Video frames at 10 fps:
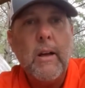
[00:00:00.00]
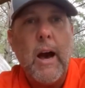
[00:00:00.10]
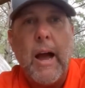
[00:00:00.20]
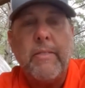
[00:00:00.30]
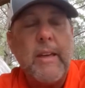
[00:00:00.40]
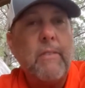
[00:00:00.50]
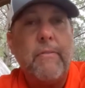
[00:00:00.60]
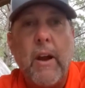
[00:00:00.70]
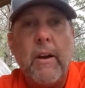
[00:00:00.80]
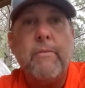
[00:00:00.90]
I think,
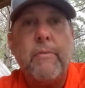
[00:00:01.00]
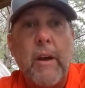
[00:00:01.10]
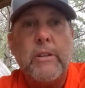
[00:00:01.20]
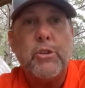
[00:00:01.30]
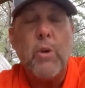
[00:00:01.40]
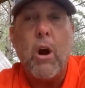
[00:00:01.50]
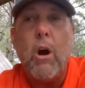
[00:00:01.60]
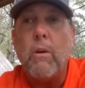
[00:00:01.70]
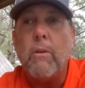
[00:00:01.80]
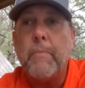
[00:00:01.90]
very, very
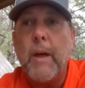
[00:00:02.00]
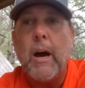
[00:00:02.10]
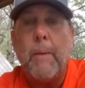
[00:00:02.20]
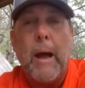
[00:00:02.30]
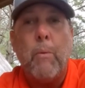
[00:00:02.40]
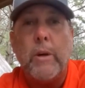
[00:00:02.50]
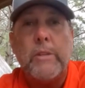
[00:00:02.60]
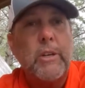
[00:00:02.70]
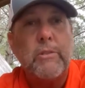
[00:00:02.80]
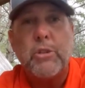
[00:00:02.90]
strong. I
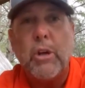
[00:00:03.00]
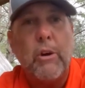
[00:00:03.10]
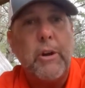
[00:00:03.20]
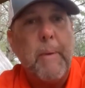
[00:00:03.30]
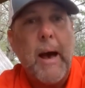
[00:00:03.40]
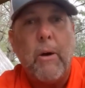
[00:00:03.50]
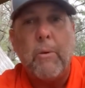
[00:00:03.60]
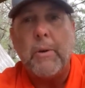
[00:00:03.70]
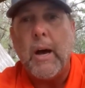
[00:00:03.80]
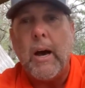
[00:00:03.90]
was concerned
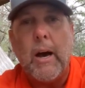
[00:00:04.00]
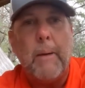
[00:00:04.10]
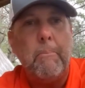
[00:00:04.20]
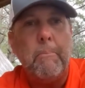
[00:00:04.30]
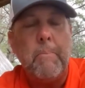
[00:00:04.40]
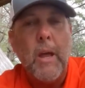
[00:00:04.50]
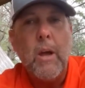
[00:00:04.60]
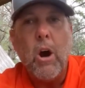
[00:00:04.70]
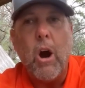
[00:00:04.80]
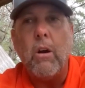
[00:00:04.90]
about
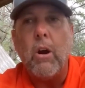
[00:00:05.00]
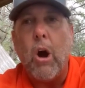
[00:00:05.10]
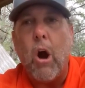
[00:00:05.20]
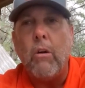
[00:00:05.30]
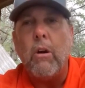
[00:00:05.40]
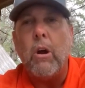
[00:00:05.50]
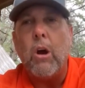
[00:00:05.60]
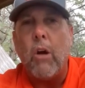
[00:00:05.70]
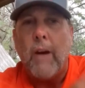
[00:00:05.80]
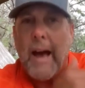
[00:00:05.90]
our
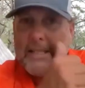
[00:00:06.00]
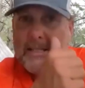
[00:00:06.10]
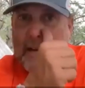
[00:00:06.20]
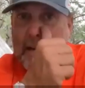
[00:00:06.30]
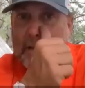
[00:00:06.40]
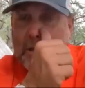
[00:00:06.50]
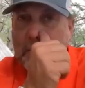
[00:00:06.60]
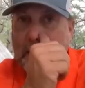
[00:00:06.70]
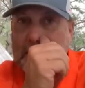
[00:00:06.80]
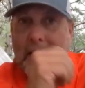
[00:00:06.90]
last 10, just
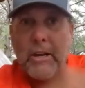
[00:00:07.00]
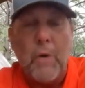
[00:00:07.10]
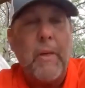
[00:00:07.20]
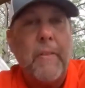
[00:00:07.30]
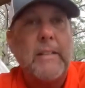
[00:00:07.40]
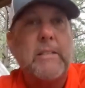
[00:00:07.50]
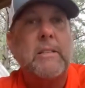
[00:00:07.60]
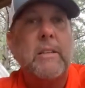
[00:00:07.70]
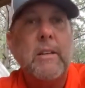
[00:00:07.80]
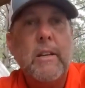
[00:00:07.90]
because I know that
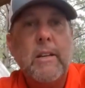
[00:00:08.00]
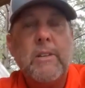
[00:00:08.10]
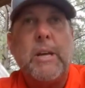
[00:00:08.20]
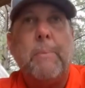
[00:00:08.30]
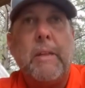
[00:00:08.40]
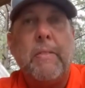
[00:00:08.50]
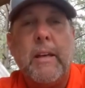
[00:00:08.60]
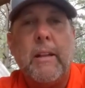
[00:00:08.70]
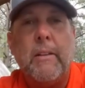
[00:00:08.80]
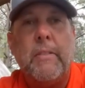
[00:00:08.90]
that's something
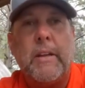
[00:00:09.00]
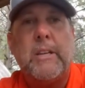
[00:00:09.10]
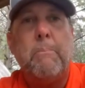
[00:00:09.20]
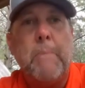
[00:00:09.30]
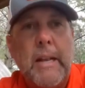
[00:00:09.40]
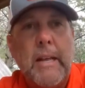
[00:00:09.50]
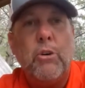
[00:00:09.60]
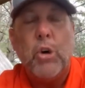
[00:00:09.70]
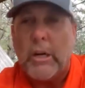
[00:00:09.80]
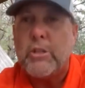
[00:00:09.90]
that the committee
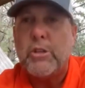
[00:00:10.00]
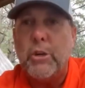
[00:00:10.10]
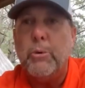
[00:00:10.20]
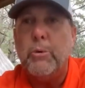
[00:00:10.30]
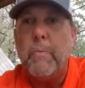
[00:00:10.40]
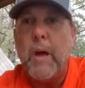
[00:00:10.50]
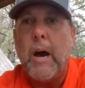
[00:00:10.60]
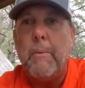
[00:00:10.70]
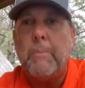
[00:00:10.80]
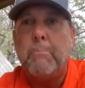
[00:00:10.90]
looks to
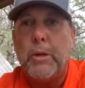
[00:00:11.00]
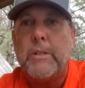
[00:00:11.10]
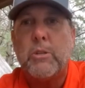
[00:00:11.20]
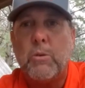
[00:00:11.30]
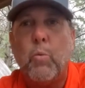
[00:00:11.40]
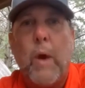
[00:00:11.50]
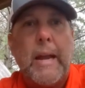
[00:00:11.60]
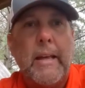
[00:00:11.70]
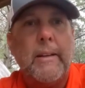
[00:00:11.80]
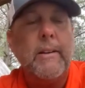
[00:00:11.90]
and puts
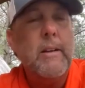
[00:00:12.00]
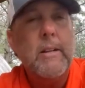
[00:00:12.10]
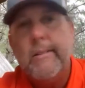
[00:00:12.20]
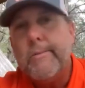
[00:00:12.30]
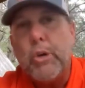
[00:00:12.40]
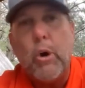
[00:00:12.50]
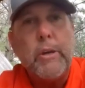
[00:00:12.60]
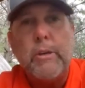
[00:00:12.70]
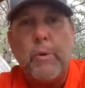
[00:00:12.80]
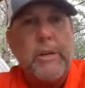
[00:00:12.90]
weight in. So
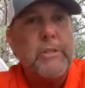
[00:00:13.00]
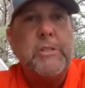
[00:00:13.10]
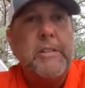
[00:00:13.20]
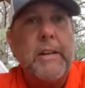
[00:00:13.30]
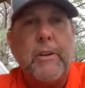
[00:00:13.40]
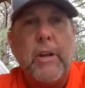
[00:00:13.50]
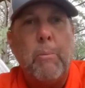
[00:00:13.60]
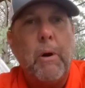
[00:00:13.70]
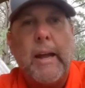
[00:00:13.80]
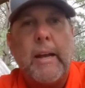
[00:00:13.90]
we just didn't know.
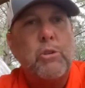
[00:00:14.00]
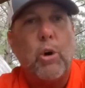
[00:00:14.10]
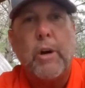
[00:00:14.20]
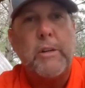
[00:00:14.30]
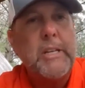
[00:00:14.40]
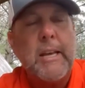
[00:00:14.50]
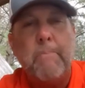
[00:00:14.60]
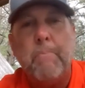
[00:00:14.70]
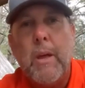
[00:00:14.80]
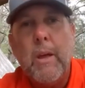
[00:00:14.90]
But like I told our
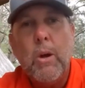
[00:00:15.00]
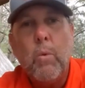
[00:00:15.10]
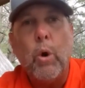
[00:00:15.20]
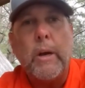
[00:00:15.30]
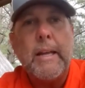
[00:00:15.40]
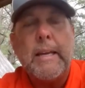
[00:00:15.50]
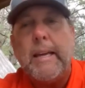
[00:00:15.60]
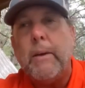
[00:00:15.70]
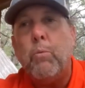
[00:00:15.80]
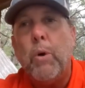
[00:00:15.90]
team, we're going to
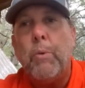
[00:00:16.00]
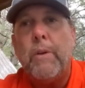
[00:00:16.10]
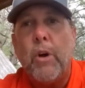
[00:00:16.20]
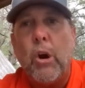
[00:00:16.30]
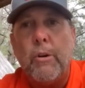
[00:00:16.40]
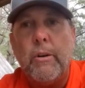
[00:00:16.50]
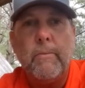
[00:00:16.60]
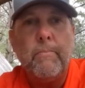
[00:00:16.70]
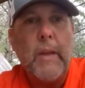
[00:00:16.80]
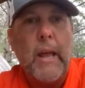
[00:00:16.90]
get what we've earned,
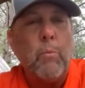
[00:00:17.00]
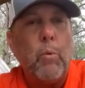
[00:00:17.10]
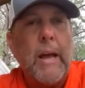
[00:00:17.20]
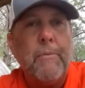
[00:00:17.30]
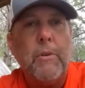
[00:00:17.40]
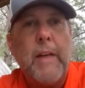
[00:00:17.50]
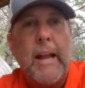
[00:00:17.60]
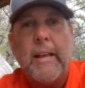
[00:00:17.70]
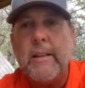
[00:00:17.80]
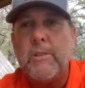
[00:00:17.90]
and whatever
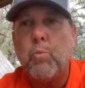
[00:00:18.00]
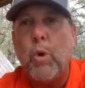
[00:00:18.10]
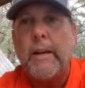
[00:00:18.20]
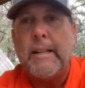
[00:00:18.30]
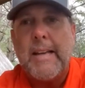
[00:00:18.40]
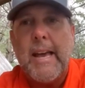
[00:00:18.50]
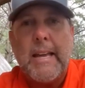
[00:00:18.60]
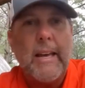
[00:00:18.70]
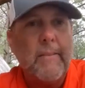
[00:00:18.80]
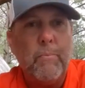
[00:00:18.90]
that is, we're going to
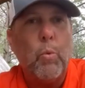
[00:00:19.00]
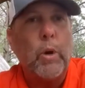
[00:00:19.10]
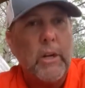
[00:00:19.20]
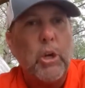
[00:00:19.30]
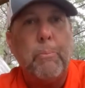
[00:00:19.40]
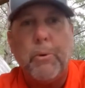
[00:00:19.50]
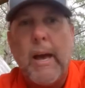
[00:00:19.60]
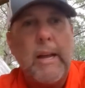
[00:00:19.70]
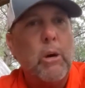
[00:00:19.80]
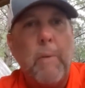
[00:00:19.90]
take it. We're going to go
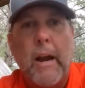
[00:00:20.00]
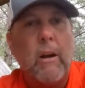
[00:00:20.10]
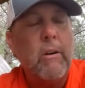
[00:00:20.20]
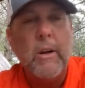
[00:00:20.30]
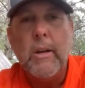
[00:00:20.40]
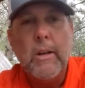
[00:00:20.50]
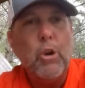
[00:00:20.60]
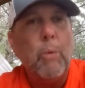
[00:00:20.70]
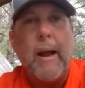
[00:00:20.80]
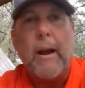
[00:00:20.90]
play no matter
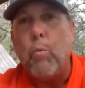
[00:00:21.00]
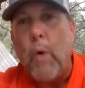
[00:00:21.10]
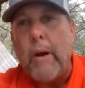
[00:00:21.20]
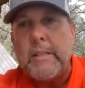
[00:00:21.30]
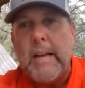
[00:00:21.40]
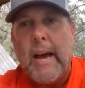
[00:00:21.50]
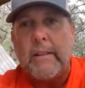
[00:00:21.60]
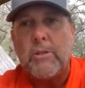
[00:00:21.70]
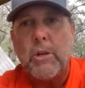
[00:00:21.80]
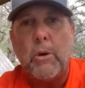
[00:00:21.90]
where it's
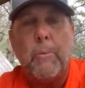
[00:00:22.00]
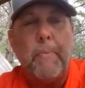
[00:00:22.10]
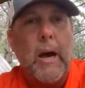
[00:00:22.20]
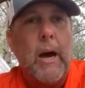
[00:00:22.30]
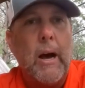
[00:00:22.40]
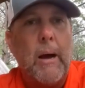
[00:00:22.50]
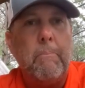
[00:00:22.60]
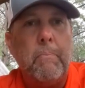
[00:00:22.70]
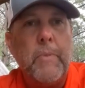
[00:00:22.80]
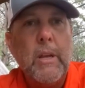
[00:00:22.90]
at.
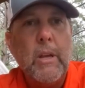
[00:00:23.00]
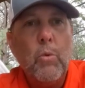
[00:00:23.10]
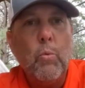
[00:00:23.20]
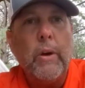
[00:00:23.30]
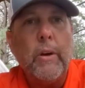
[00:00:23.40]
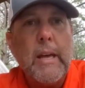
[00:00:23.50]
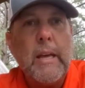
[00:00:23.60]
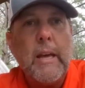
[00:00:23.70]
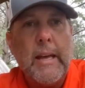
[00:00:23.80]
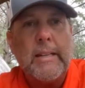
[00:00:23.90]
So
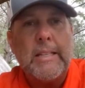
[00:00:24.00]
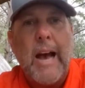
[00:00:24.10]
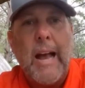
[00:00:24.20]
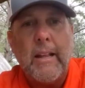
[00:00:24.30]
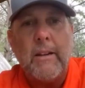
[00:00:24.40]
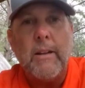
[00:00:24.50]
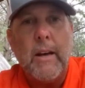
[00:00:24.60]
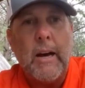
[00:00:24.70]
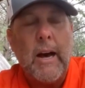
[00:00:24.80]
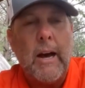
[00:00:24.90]
really excited
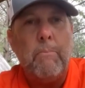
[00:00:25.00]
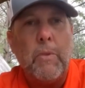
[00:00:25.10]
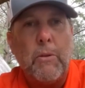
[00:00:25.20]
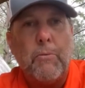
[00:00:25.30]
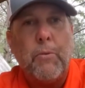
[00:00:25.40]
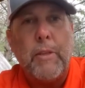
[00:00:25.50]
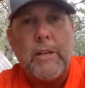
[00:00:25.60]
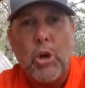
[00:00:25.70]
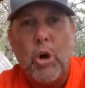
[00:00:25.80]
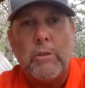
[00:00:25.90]
for
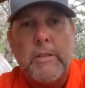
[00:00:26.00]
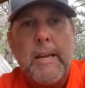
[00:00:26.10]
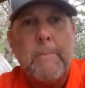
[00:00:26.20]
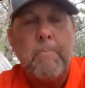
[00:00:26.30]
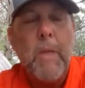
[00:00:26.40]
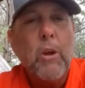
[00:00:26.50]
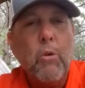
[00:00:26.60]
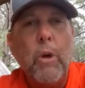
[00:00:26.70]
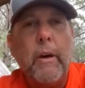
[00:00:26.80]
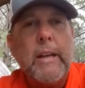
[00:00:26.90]
this whole team.
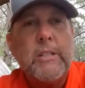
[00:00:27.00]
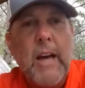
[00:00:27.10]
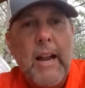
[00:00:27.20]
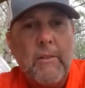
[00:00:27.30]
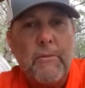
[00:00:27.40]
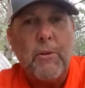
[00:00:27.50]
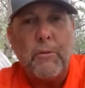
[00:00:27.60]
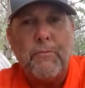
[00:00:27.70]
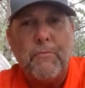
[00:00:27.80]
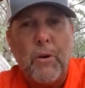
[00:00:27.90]
Really excited
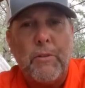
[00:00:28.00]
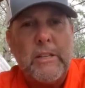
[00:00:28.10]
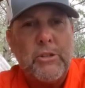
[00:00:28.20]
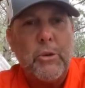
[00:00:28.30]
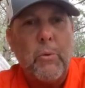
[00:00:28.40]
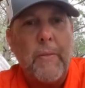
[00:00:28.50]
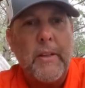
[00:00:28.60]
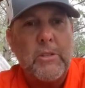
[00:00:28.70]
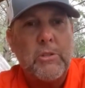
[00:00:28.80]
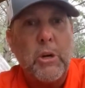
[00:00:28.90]
for these two on
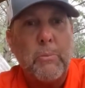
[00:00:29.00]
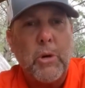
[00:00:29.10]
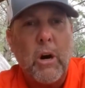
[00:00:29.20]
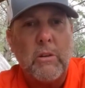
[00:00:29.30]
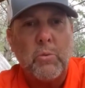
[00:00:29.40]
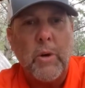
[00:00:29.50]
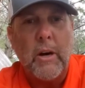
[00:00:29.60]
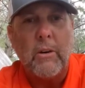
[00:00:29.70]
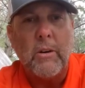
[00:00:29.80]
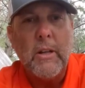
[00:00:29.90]
this Zoom call as
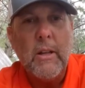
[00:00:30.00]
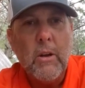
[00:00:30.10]
well.